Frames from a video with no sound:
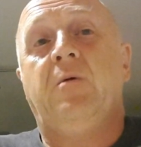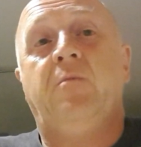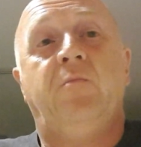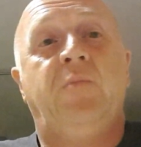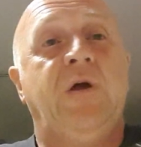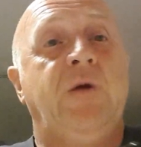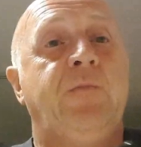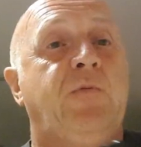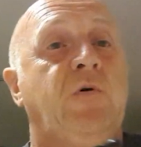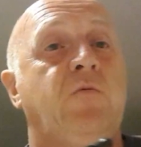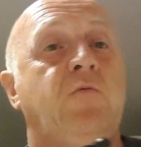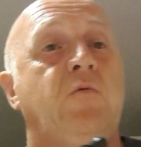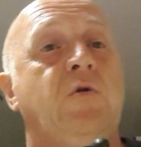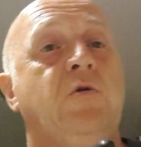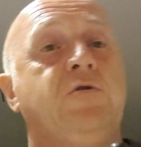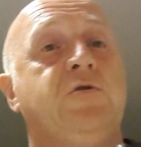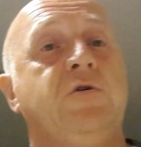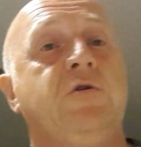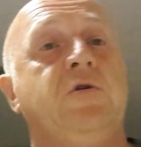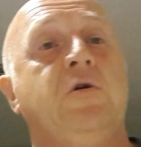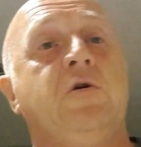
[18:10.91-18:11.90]
people would
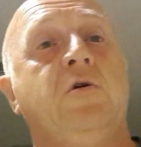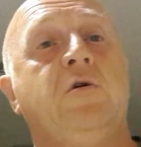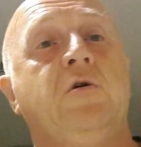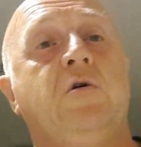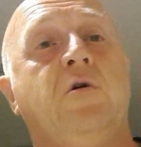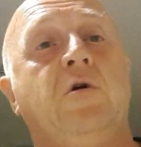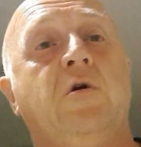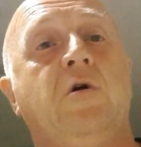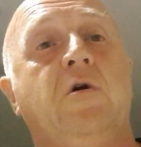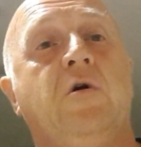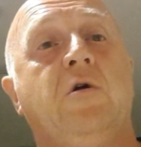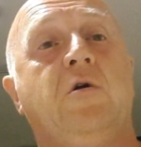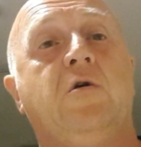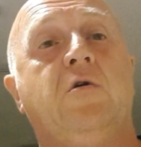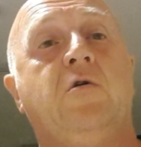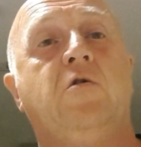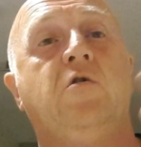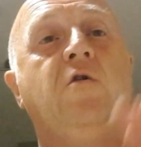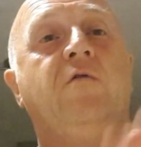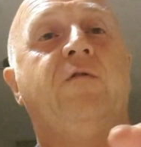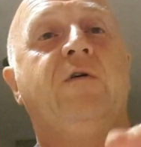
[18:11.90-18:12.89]
sort of
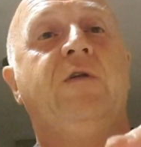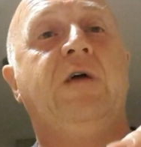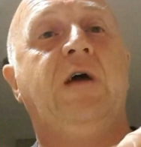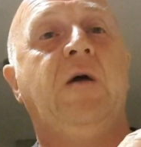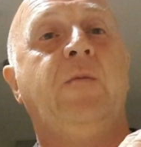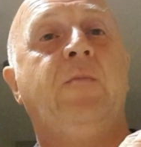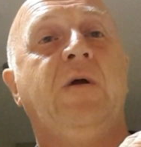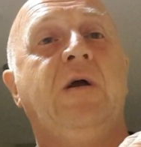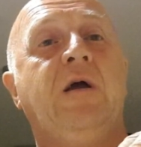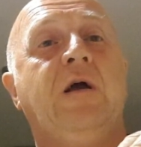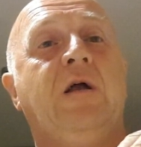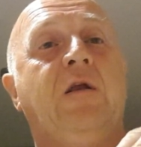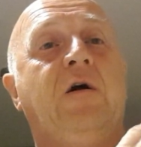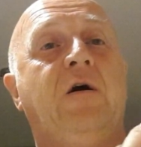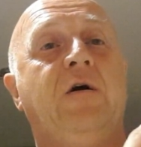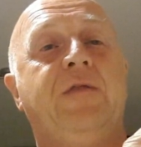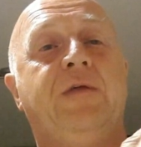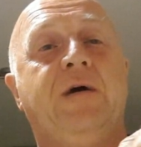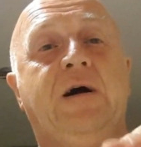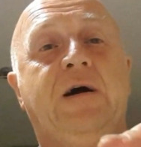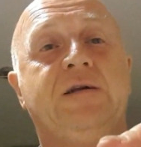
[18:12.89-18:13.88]
cover their beer
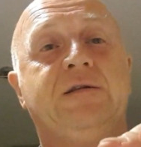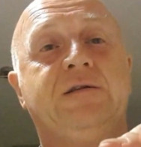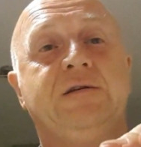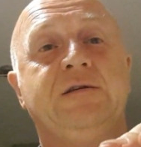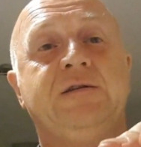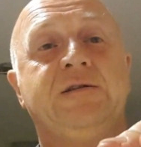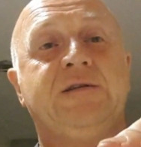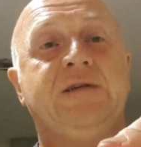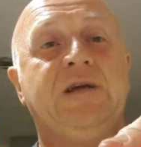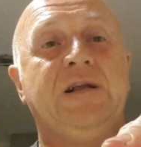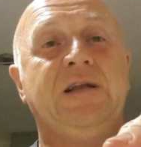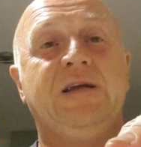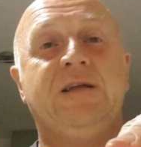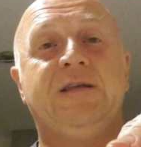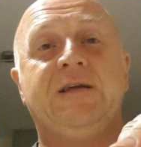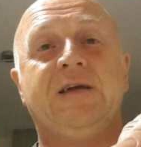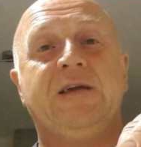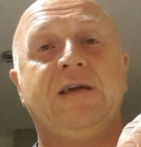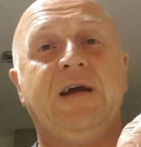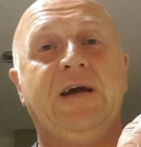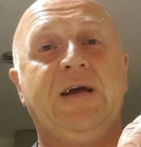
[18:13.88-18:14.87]
like that and tell you
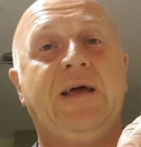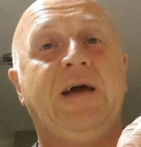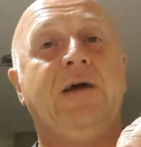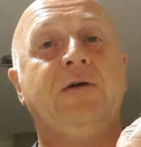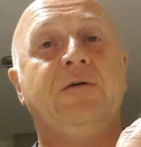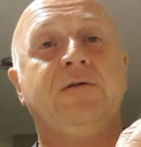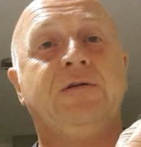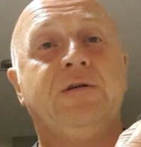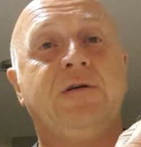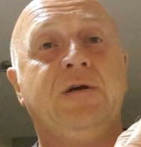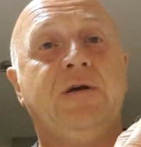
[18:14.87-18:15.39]
to get out,